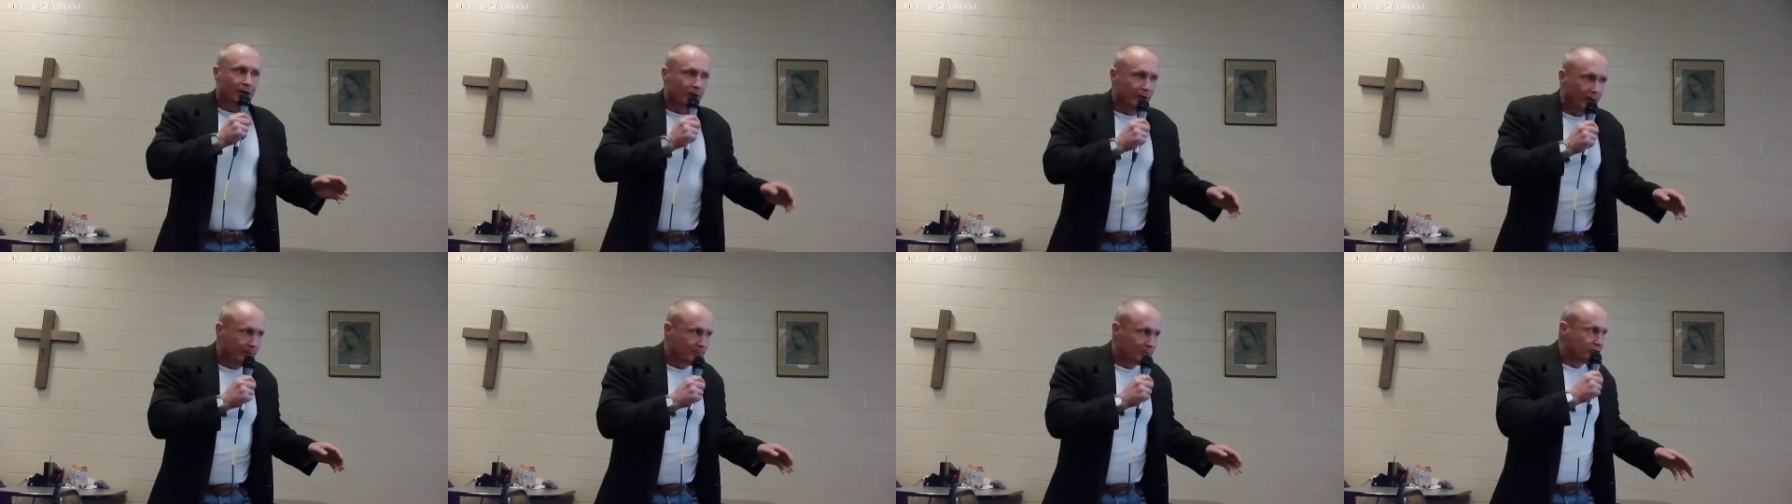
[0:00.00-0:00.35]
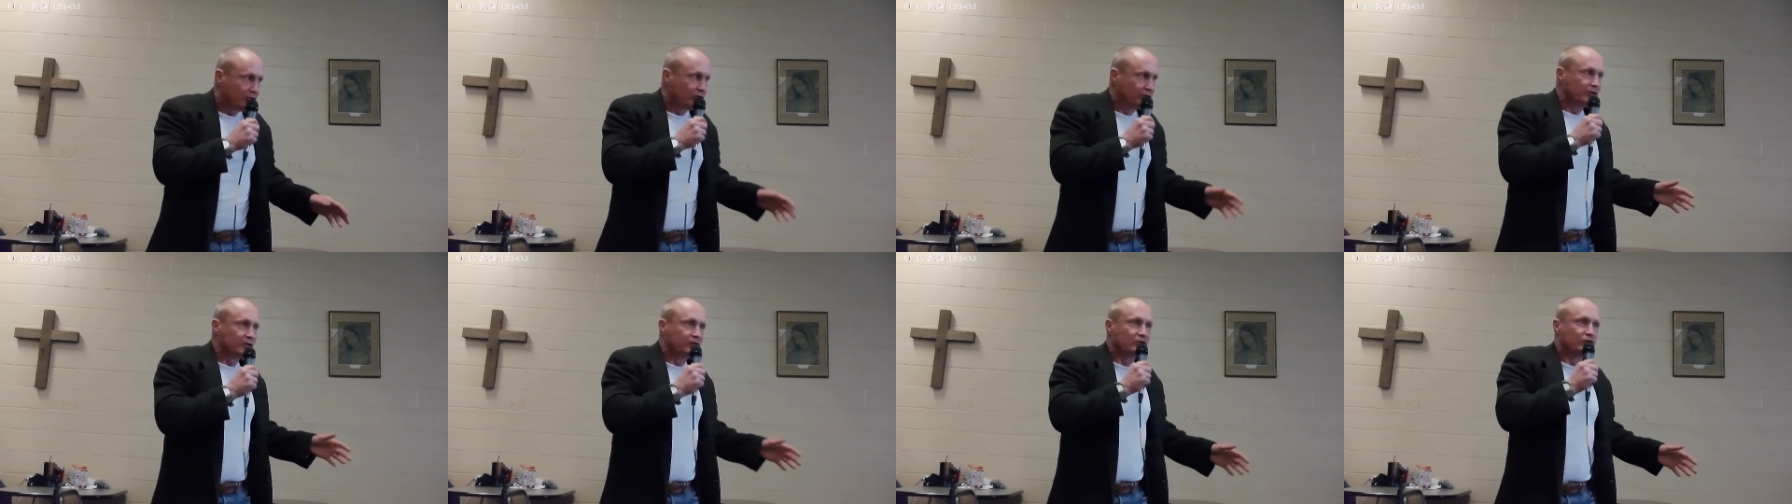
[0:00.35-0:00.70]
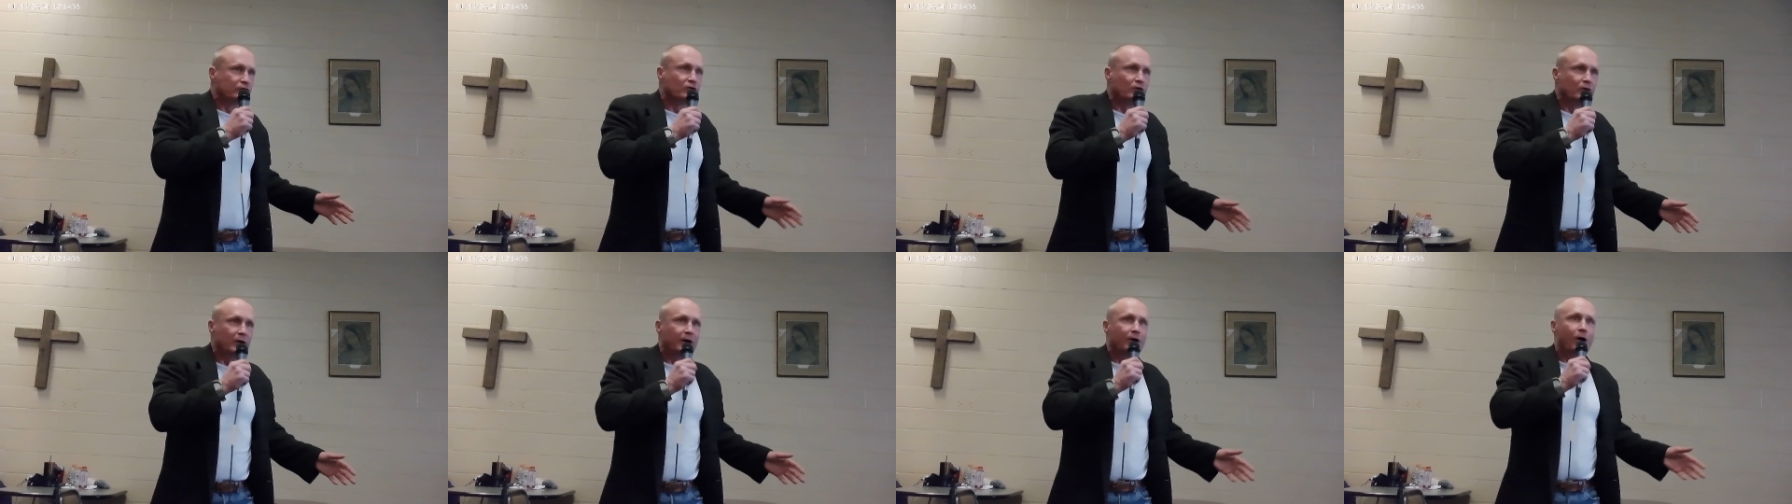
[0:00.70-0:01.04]
and I'm
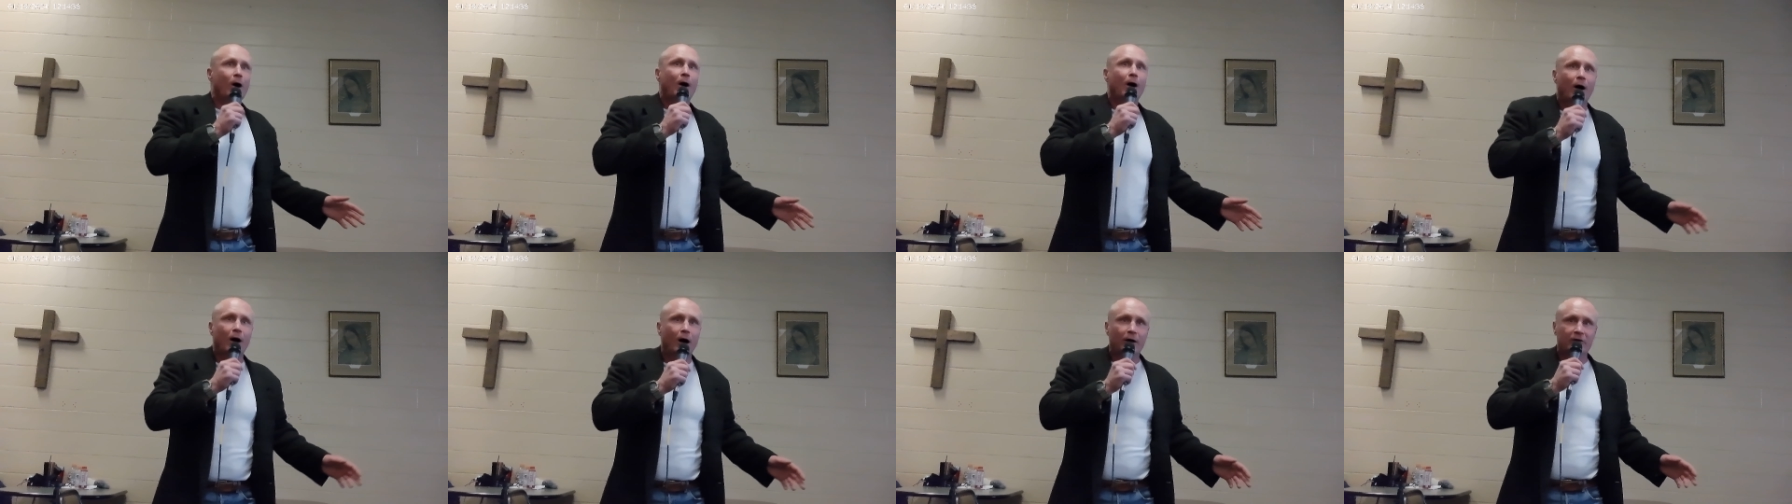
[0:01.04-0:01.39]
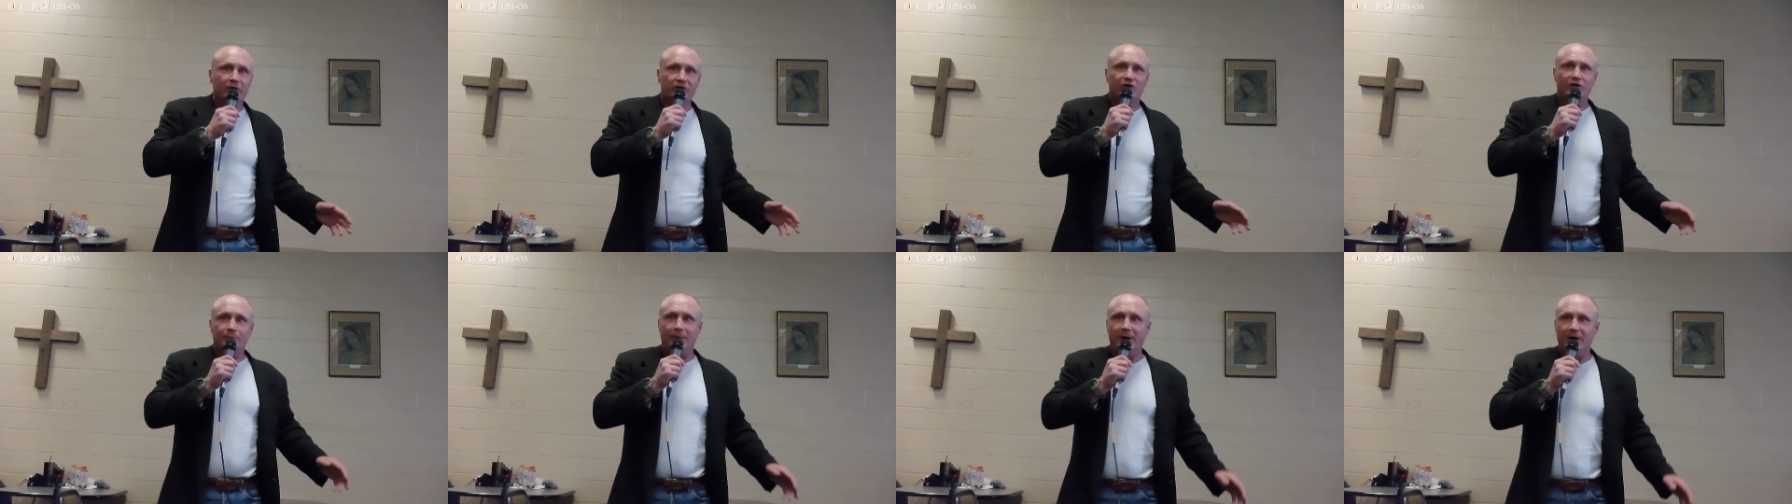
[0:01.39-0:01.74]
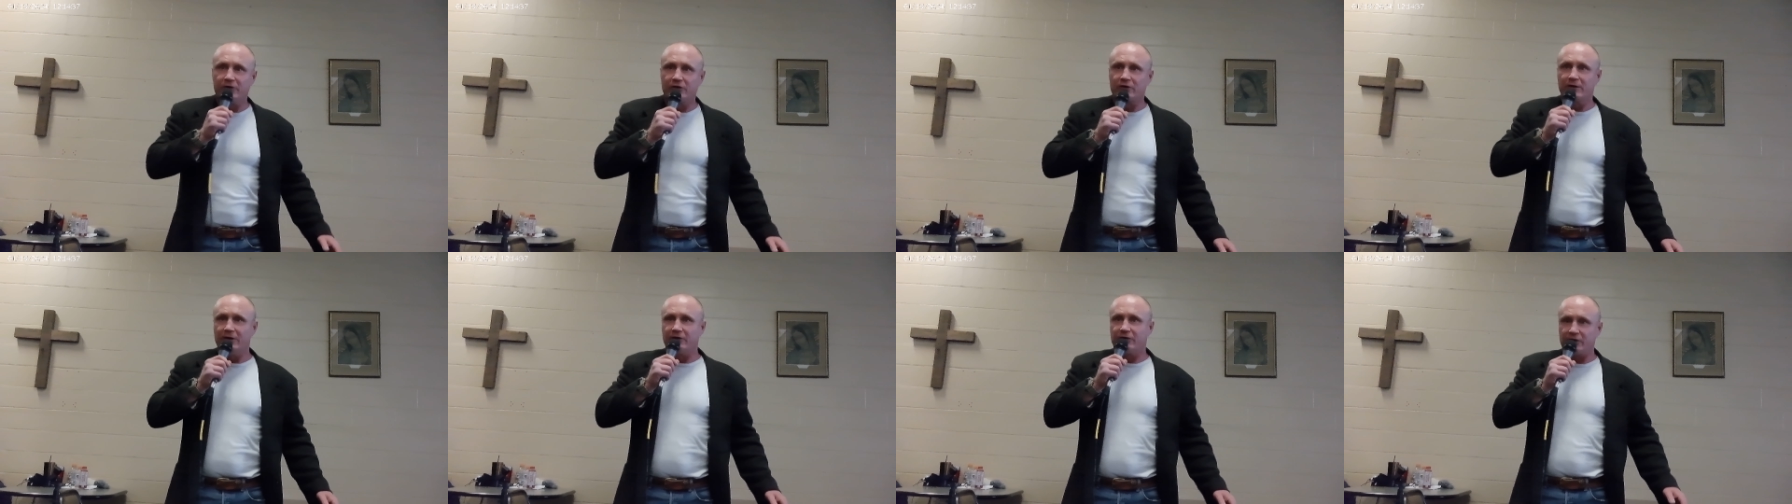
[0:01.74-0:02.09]
just in awe and
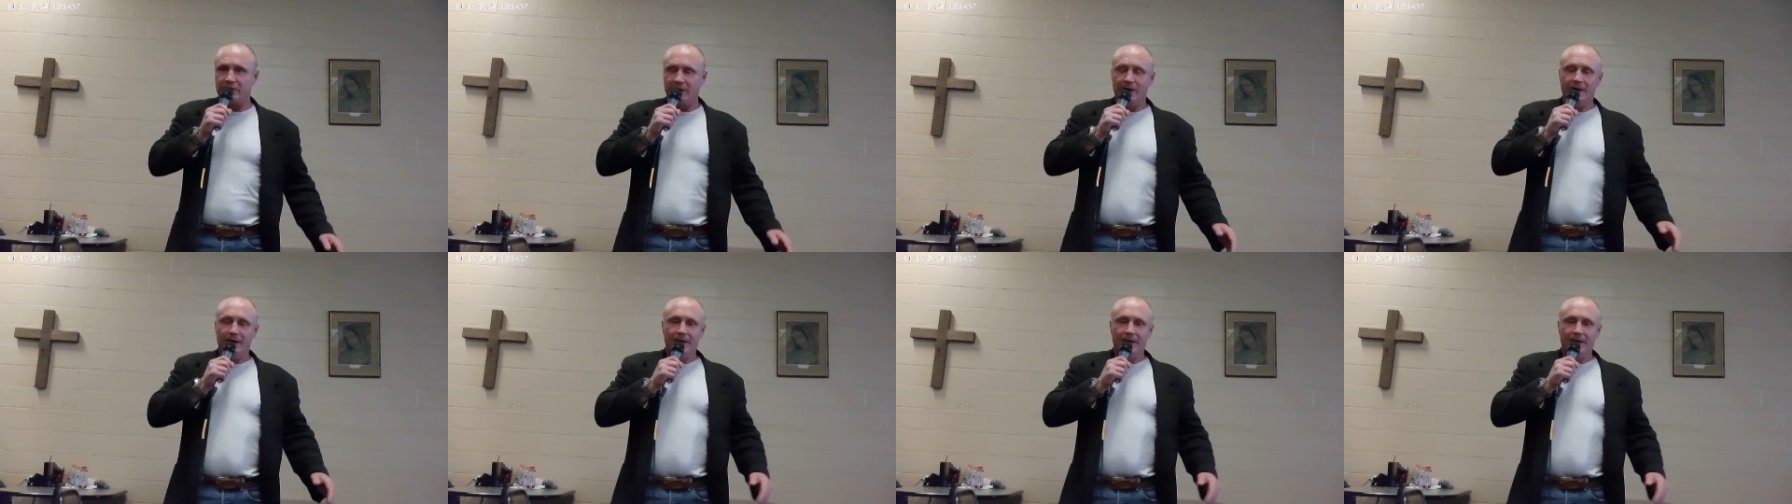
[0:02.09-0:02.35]
speechless.